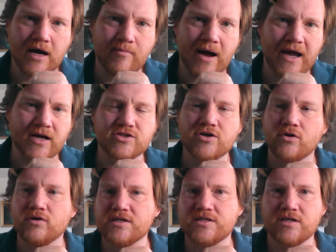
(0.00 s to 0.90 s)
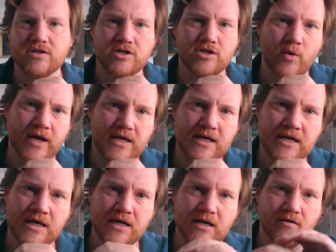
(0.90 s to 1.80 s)
I could totally see the
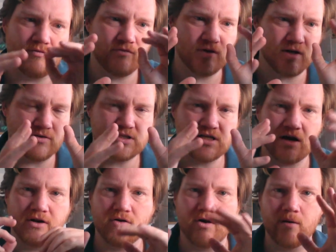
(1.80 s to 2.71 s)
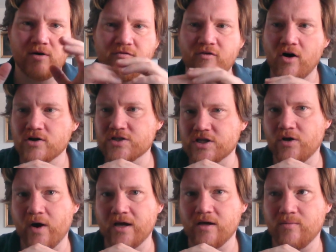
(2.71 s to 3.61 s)
UAE, if Saudi Arabia falls,
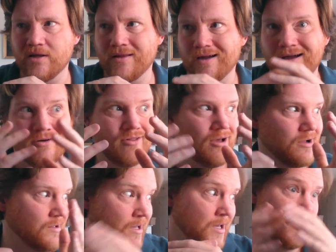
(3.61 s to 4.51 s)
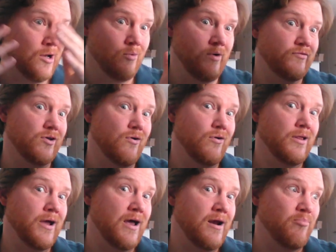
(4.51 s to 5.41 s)
the UAE being like, oh, look, we've
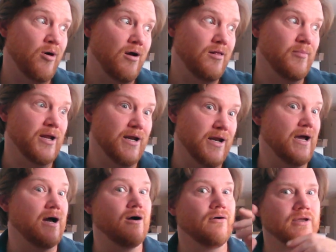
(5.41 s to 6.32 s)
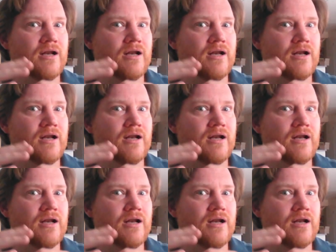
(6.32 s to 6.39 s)
totally got a parliament now.